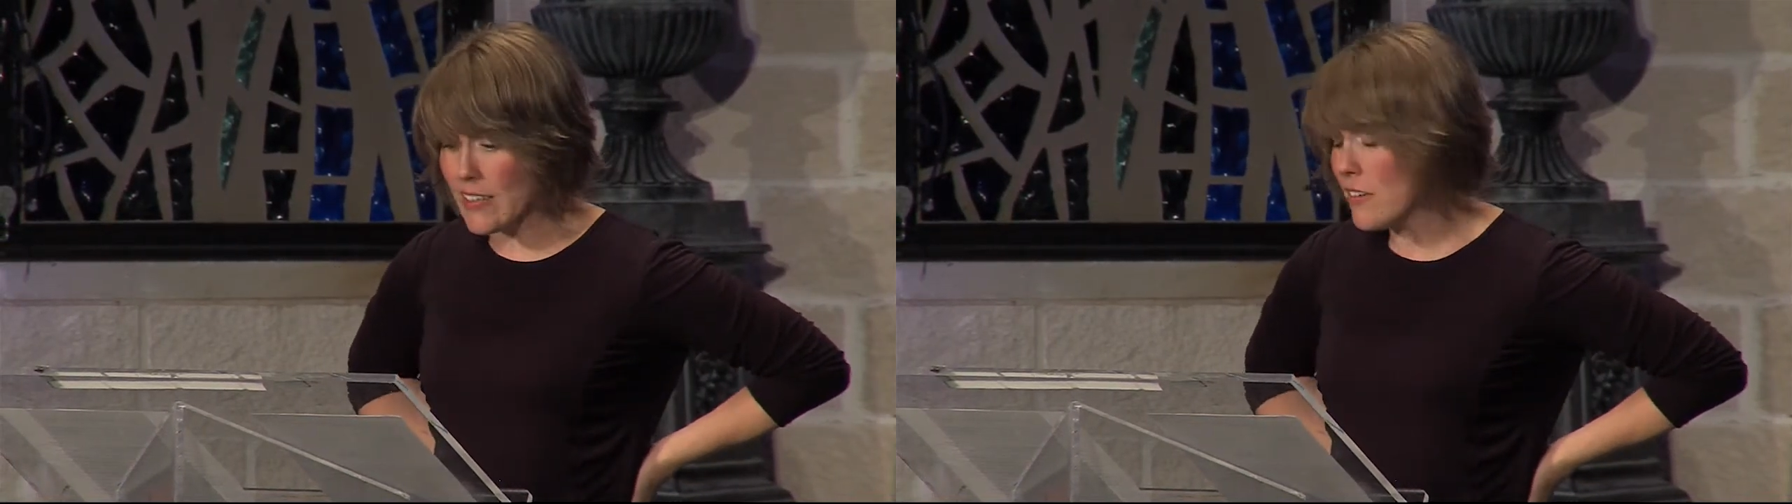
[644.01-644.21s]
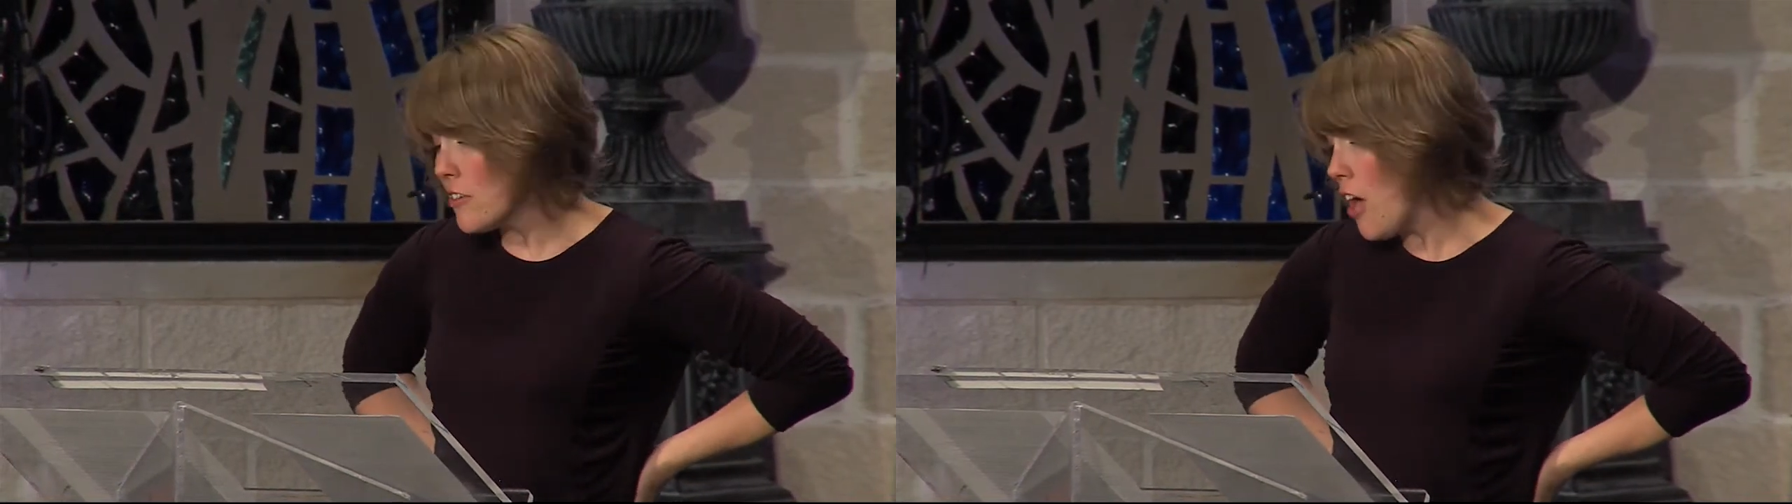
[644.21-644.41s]

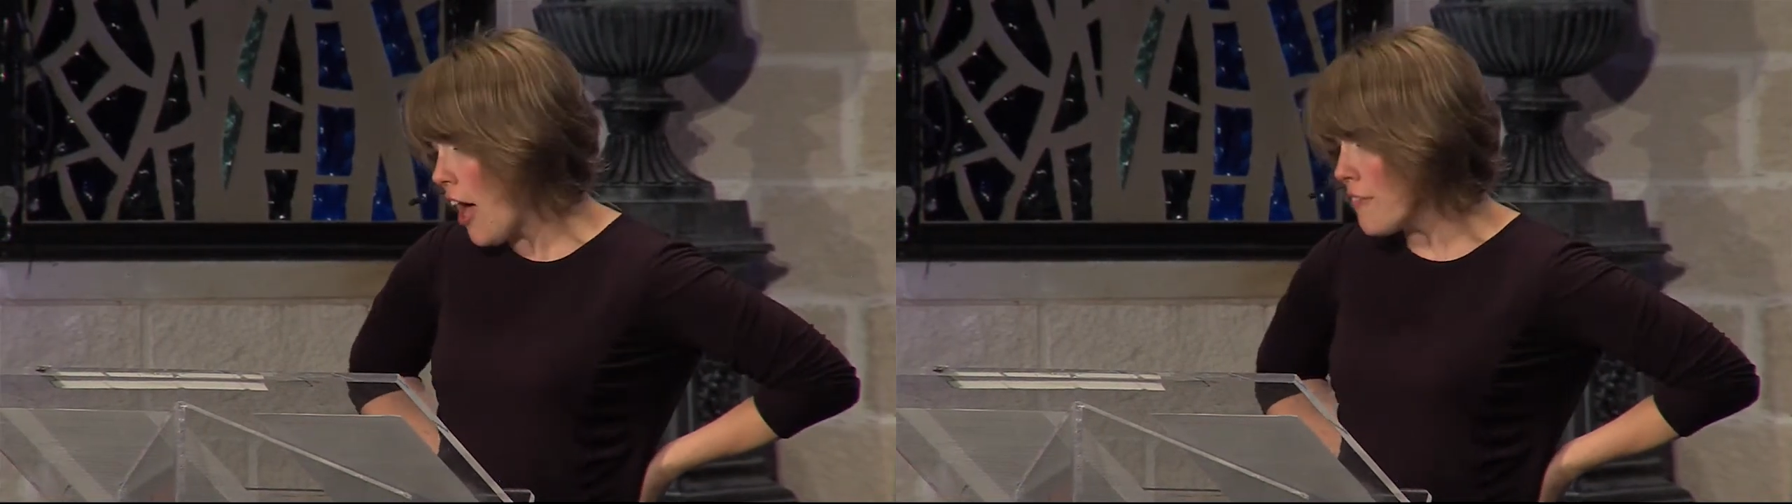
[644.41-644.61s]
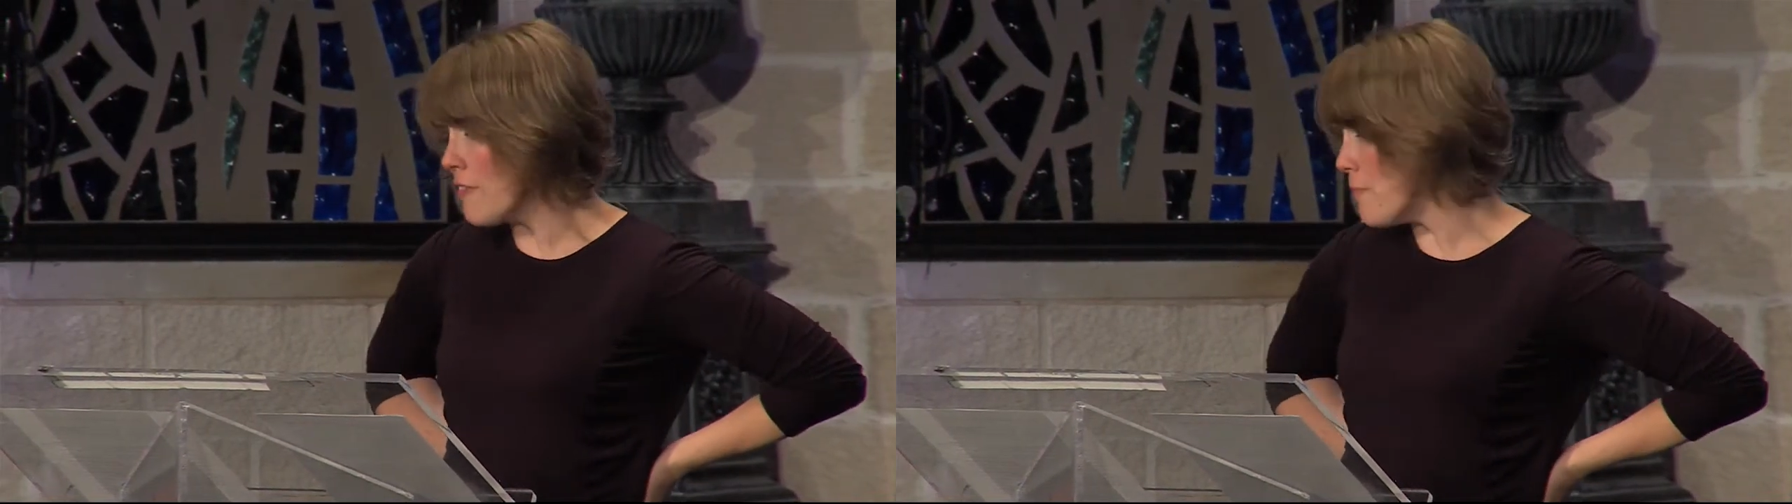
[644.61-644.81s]
not
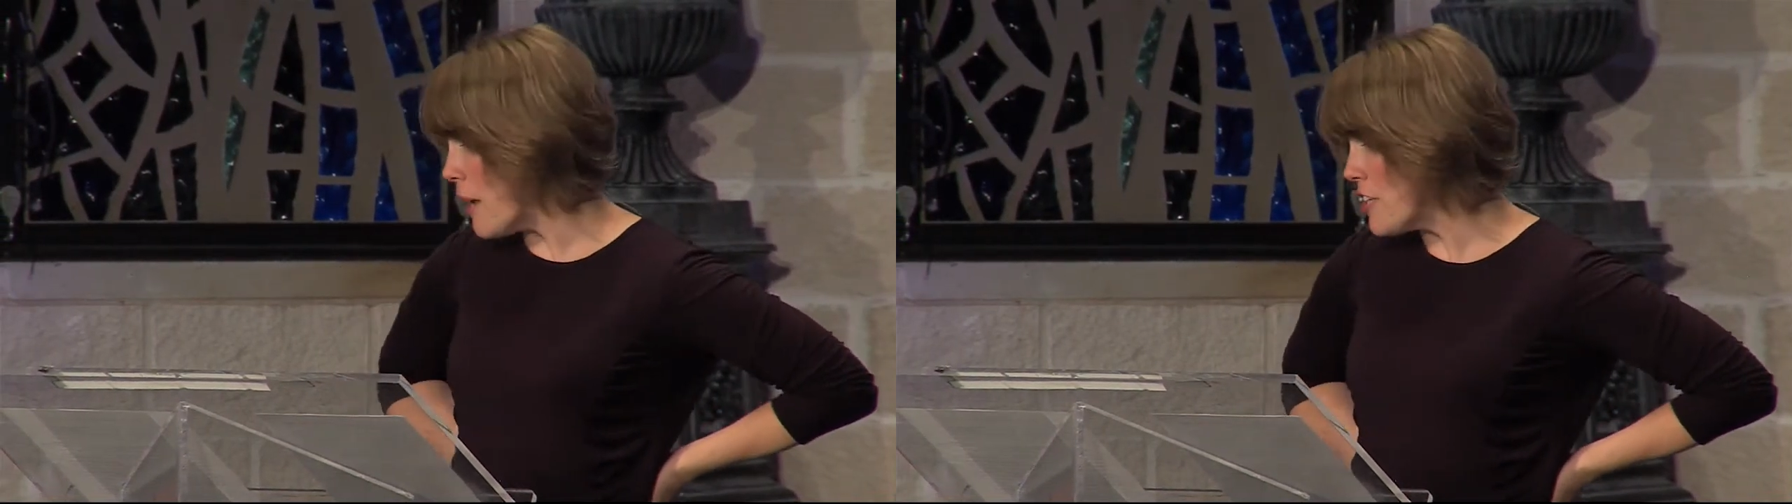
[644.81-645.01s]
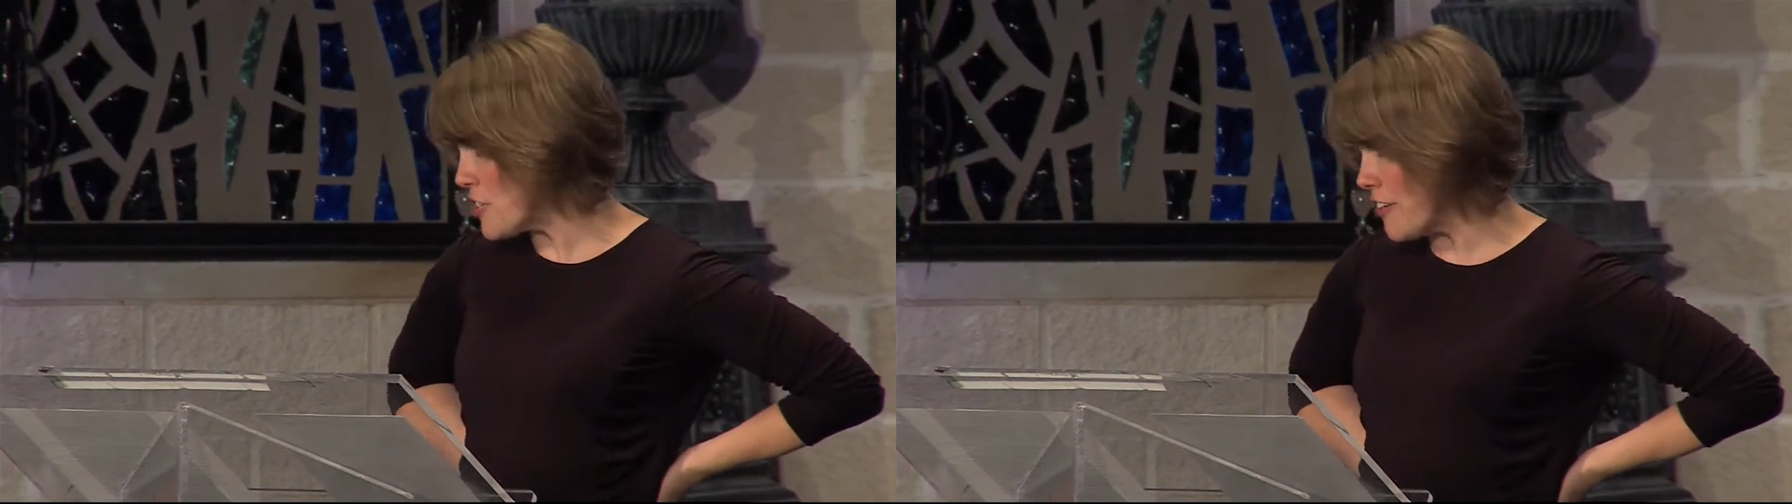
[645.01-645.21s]

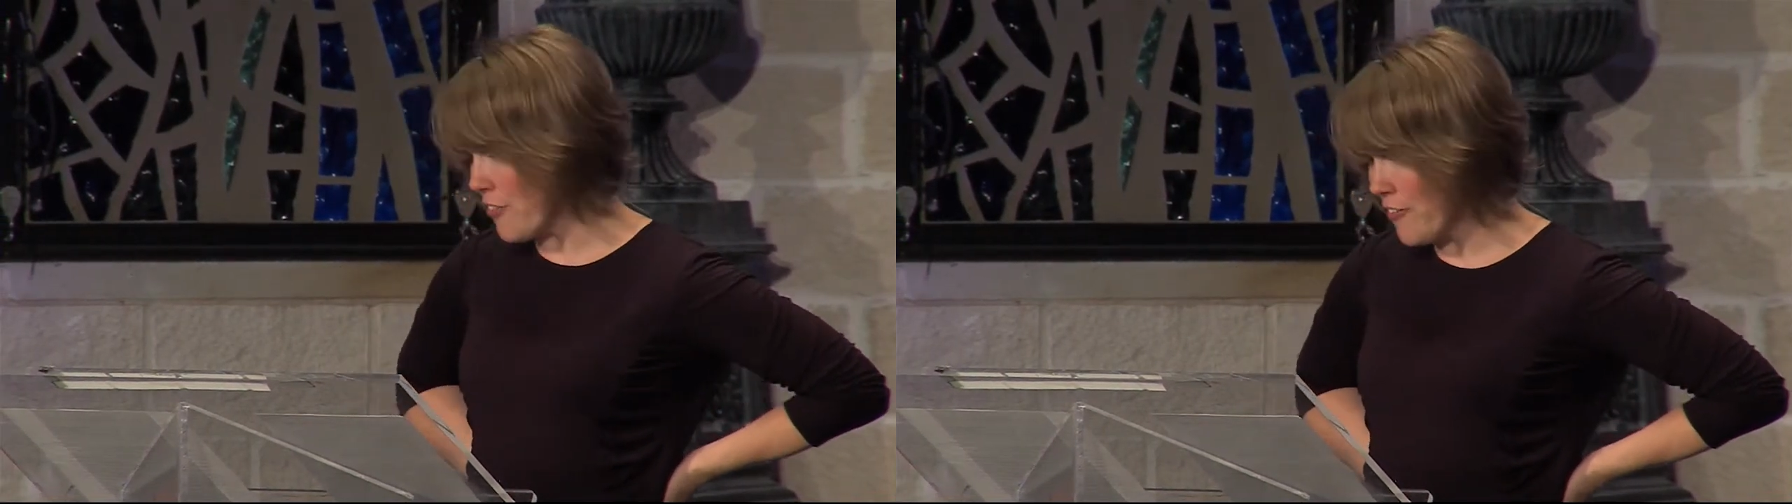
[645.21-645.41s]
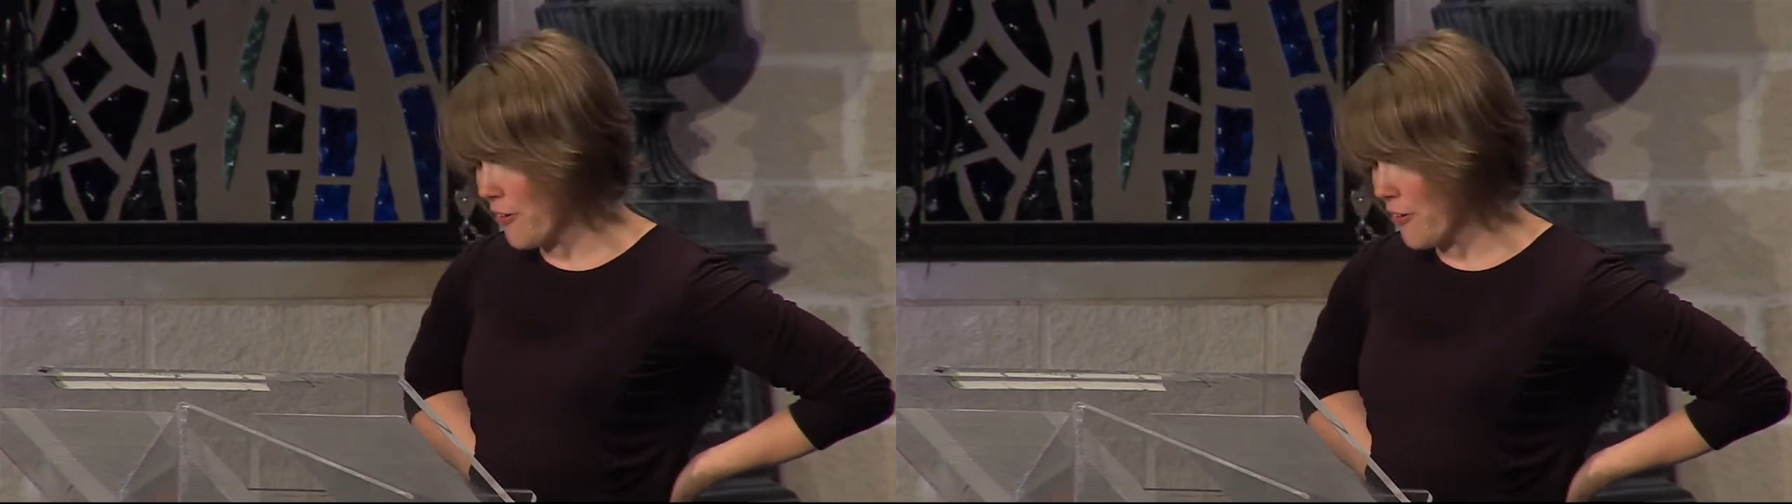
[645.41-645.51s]
much different